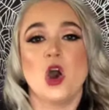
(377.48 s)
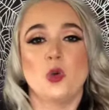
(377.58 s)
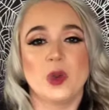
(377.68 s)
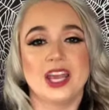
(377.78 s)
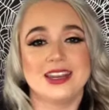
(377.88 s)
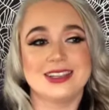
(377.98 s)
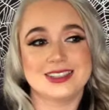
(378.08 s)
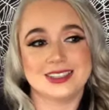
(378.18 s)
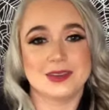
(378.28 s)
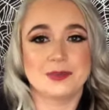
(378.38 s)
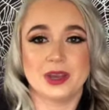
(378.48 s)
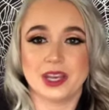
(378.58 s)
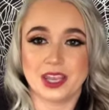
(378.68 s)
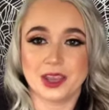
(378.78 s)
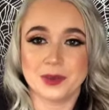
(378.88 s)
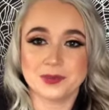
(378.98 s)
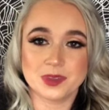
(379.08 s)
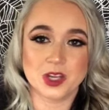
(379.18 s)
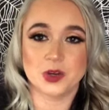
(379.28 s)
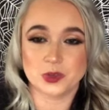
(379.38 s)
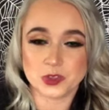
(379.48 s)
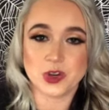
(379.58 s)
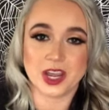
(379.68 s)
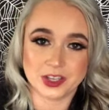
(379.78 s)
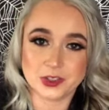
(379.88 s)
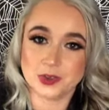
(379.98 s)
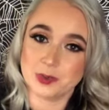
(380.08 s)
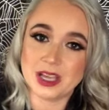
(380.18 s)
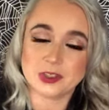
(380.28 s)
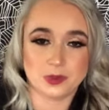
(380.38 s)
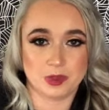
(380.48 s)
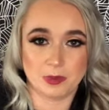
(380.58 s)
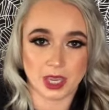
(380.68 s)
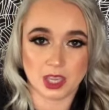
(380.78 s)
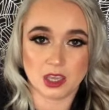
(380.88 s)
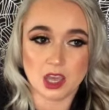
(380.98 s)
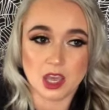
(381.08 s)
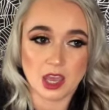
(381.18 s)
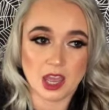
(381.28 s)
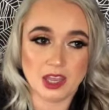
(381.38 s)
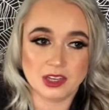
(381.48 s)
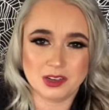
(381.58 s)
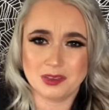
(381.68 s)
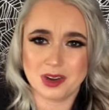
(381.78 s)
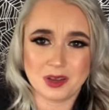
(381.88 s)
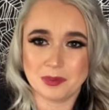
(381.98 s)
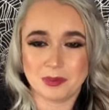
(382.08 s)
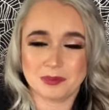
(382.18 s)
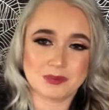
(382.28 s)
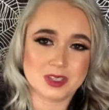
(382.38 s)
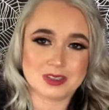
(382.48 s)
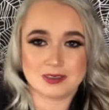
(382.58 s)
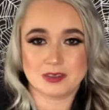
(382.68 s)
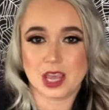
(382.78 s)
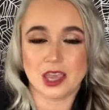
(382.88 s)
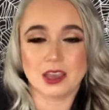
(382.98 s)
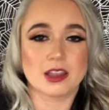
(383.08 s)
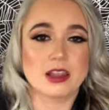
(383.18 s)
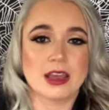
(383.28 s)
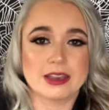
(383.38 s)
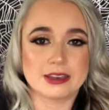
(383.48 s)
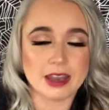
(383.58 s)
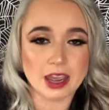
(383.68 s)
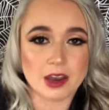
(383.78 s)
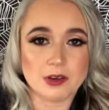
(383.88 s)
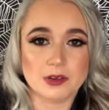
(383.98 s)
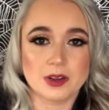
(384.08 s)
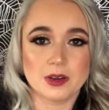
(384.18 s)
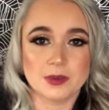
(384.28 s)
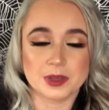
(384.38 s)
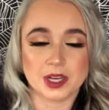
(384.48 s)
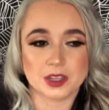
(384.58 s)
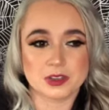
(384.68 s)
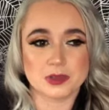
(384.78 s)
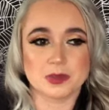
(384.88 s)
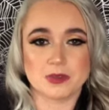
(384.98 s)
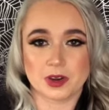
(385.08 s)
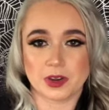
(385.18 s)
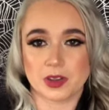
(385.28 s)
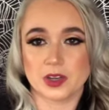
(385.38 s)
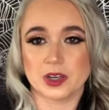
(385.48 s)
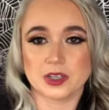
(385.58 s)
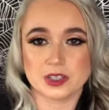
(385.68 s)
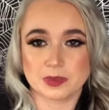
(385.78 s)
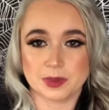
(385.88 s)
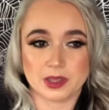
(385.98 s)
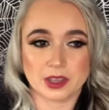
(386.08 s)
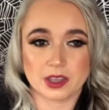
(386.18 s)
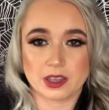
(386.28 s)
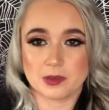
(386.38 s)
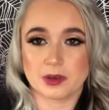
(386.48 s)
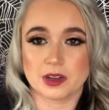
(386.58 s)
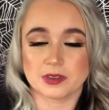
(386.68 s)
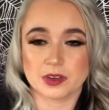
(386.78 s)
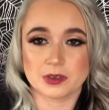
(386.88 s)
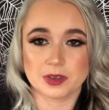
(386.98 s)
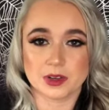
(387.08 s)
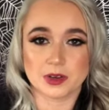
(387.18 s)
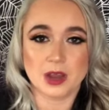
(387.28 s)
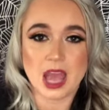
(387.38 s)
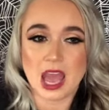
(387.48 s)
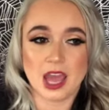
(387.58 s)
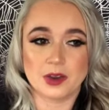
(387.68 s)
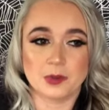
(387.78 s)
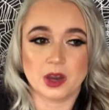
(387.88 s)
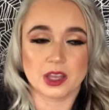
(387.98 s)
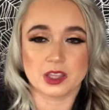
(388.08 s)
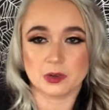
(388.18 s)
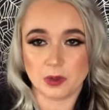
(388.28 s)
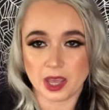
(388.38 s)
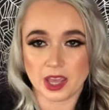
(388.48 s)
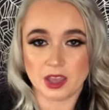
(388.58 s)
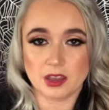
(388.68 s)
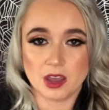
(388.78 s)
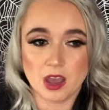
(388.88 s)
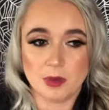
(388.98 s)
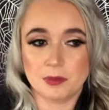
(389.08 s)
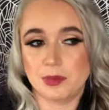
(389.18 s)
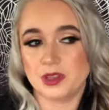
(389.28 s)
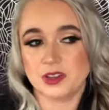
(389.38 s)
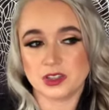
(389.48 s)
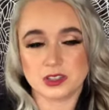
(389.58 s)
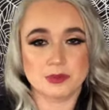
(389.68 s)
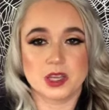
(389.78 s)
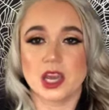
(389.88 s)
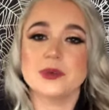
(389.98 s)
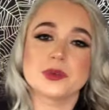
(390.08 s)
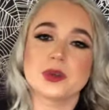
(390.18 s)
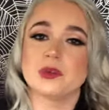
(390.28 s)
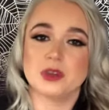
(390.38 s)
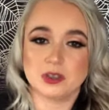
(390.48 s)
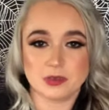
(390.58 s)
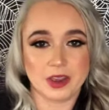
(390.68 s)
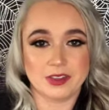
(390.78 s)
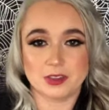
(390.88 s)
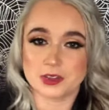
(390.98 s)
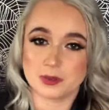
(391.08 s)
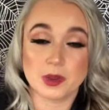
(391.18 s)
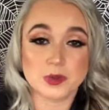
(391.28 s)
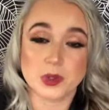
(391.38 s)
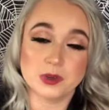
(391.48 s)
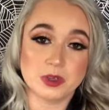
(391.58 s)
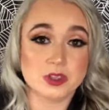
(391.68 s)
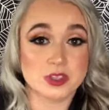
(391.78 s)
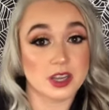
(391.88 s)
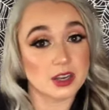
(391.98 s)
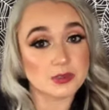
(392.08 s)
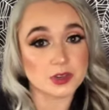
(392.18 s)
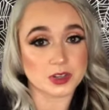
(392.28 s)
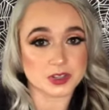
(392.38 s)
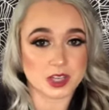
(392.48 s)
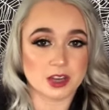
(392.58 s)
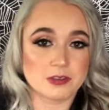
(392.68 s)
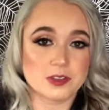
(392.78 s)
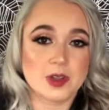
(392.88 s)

when somebody, you know, tried to mess with me, and, you know, not just take it lying down. I mean, I used to be very good at just being like, yeah, whatever, you know, and walking away. But there are some times where you need to fight. There's some times where you need to stand up for yourself.